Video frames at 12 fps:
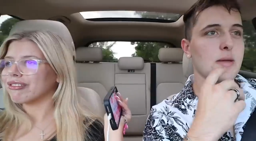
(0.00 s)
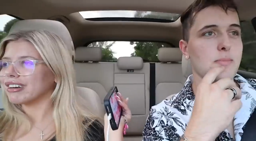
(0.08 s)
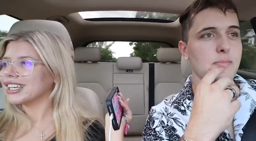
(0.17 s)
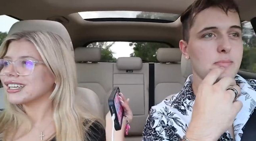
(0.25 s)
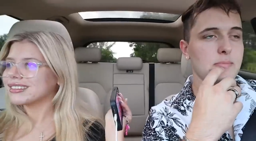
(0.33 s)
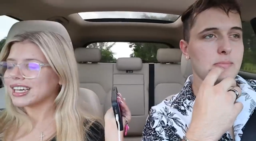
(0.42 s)
Speaker 1: We're really
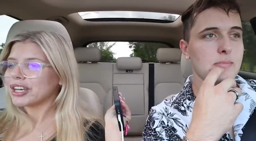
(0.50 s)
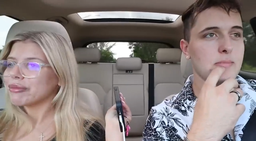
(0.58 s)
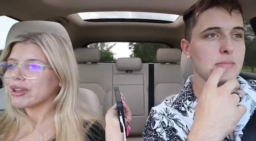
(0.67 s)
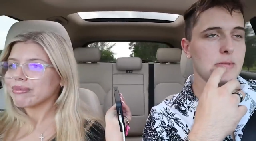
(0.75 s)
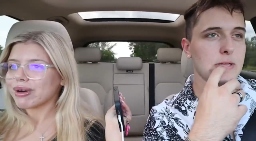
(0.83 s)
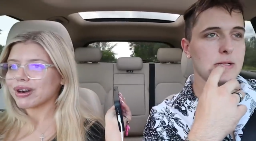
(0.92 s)
excited to be
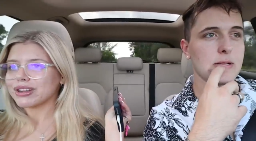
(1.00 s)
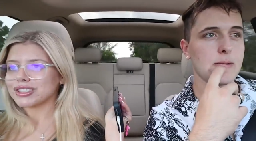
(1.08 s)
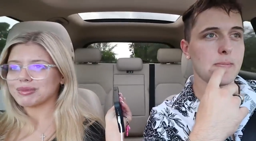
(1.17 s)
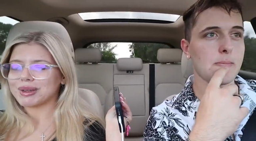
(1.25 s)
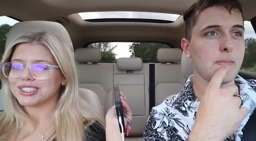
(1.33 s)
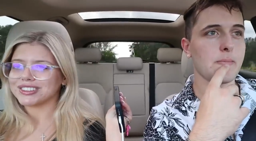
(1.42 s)
a part of their
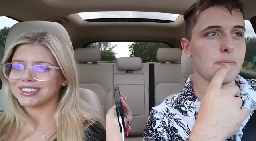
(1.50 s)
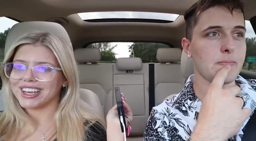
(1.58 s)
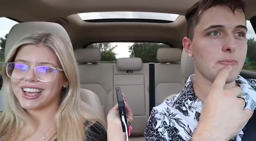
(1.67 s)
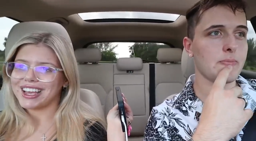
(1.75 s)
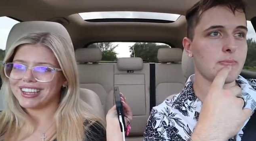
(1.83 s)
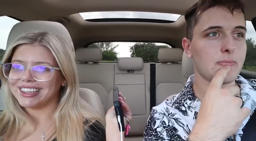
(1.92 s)
special
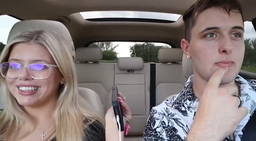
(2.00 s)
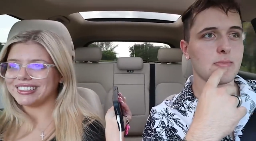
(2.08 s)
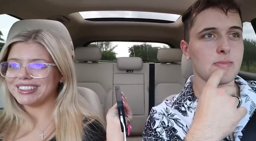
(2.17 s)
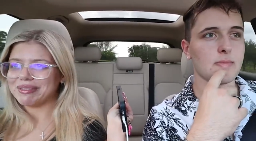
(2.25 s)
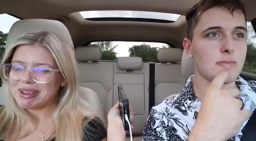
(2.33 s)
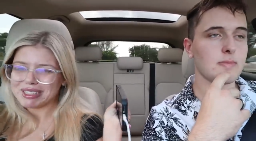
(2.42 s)
day, and
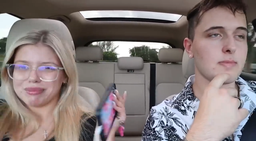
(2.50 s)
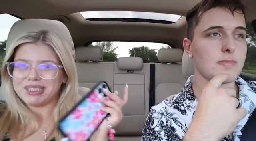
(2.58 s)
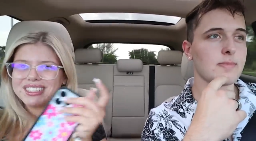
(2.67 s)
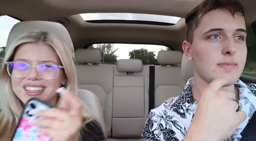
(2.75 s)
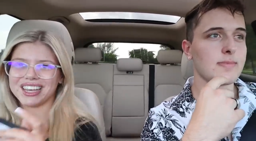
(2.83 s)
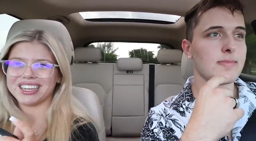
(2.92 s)
it makes me
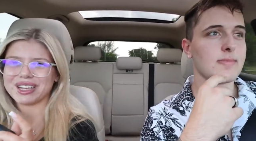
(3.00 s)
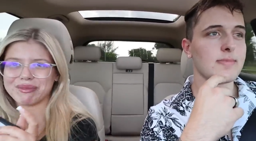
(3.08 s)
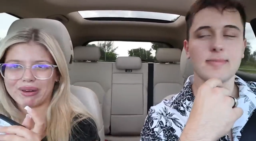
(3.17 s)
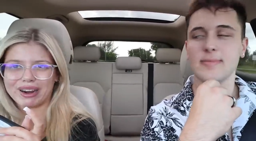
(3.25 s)
excited to get